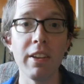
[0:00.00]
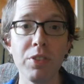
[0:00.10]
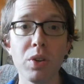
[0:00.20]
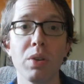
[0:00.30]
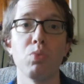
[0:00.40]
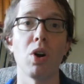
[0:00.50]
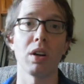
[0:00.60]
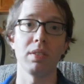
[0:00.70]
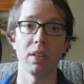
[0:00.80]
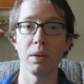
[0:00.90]
if you can
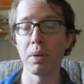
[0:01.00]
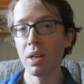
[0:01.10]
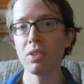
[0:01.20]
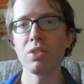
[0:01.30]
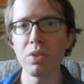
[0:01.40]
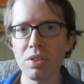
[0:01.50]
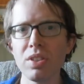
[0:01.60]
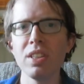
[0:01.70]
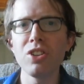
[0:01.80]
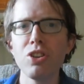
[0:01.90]
walk to them. So
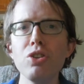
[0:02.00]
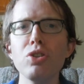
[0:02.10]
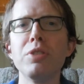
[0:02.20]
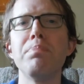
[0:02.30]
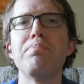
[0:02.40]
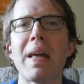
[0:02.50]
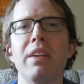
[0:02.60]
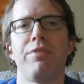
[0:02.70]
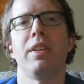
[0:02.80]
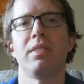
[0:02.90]
there's these huge
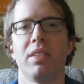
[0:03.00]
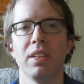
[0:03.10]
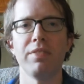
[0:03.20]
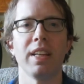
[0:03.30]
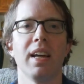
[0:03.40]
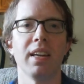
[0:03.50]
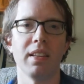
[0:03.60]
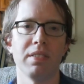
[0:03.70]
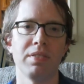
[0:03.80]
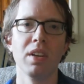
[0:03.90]
benefits to living like
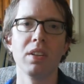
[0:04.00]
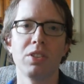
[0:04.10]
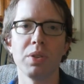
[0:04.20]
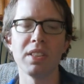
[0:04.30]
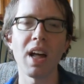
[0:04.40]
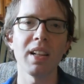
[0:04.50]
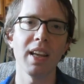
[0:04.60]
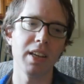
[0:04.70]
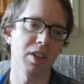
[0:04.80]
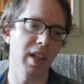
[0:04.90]
this. So it's not
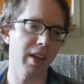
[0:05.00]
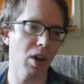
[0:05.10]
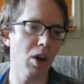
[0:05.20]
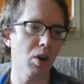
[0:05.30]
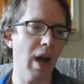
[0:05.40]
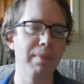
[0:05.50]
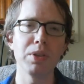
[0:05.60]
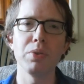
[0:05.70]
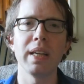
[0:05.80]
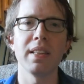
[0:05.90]
like you're like, oh, I'm
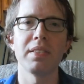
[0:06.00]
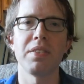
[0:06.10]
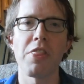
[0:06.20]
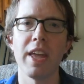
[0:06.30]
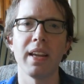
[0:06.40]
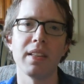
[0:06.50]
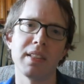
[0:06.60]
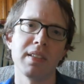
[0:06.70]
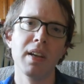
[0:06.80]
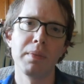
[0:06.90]
doing this thing
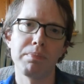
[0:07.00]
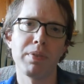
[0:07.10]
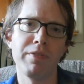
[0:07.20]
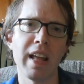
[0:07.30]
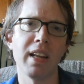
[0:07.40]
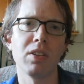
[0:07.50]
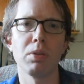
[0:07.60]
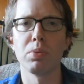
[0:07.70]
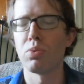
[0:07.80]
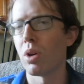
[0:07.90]
that's preventing
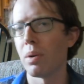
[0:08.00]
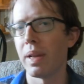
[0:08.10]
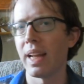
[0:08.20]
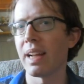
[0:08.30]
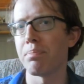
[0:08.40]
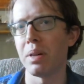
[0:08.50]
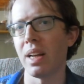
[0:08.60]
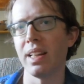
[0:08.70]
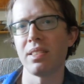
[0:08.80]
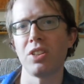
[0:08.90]
global warming,
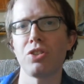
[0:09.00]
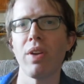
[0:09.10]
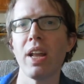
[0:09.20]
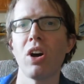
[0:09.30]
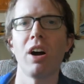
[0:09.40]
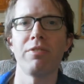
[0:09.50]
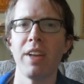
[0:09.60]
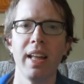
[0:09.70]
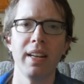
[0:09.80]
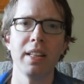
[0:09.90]
but it's a trade-off
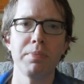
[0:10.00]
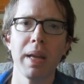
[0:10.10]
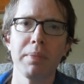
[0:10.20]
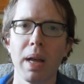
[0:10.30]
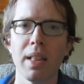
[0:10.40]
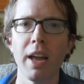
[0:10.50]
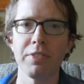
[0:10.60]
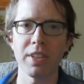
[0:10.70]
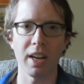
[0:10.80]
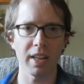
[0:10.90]
and it's making my
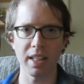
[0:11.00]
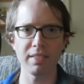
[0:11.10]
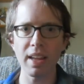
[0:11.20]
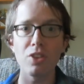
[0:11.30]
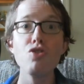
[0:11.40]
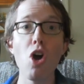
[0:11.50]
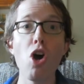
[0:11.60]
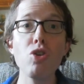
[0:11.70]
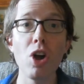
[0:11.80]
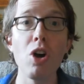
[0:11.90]
life suck. It's like,
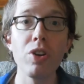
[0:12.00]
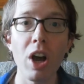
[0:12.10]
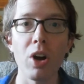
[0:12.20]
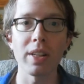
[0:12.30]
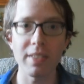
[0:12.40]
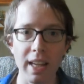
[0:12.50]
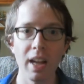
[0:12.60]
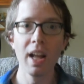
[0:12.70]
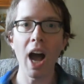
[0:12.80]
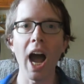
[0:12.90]
no, no, no. It's
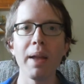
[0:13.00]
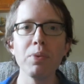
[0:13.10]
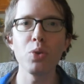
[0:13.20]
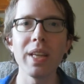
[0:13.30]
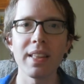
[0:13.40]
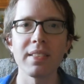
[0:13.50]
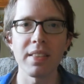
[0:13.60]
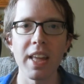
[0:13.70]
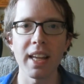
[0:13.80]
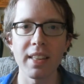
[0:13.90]
like, I'm doing this
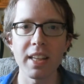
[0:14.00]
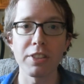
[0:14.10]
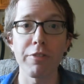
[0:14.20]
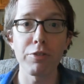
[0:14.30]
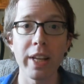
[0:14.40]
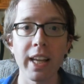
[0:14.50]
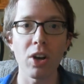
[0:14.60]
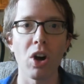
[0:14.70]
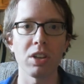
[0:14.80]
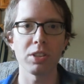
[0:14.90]
thing that is
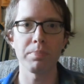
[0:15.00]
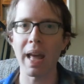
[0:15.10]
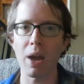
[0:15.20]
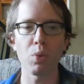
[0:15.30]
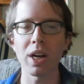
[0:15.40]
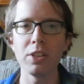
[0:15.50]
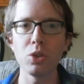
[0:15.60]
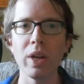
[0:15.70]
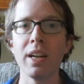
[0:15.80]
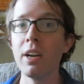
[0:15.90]
freaking awesome and I want to
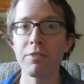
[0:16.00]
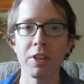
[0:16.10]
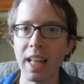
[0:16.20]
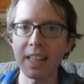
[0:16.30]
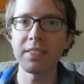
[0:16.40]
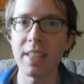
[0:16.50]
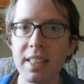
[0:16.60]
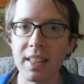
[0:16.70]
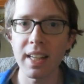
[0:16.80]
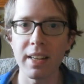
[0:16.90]
do it for like
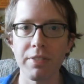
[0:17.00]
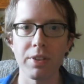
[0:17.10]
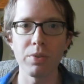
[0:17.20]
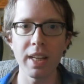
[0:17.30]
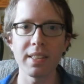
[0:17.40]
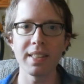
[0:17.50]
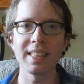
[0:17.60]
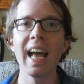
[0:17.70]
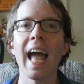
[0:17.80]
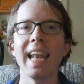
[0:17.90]
sixteen different
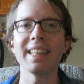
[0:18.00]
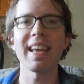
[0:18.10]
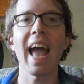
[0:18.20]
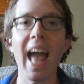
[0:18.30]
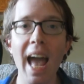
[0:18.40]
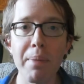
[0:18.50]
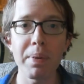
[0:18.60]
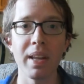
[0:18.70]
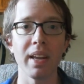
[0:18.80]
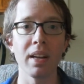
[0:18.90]
reasons, and it's
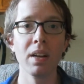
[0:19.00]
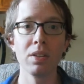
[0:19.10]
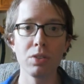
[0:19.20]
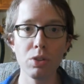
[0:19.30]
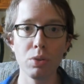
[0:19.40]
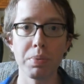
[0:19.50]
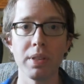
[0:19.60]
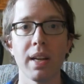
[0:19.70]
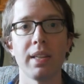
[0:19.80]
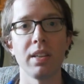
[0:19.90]
happening to
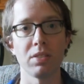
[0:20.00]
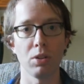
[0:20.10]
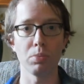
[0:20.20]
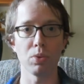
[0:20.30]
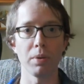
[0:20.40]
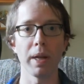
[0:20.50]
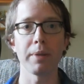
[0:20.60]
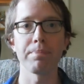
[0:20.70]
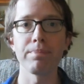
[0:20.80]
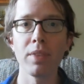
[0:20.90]
protect against global warming.